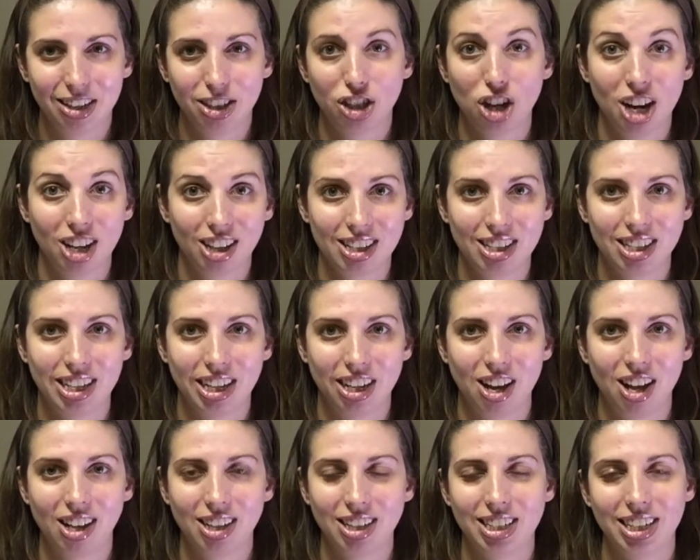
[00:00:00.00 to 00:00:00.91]
chocolate
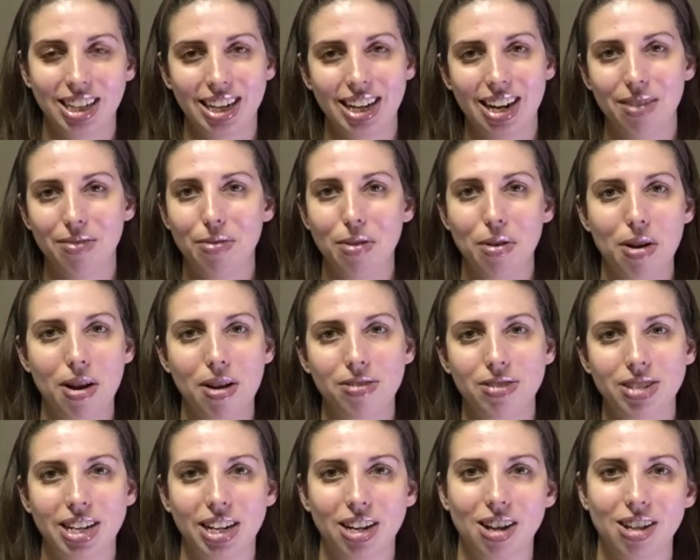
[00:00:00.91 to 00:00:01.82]
Shakeology, and I wrote
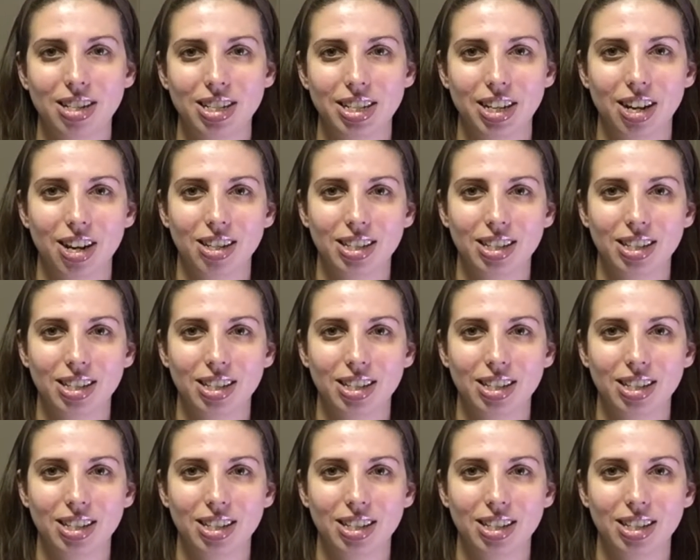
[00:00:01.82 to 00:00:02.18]
off Shakeology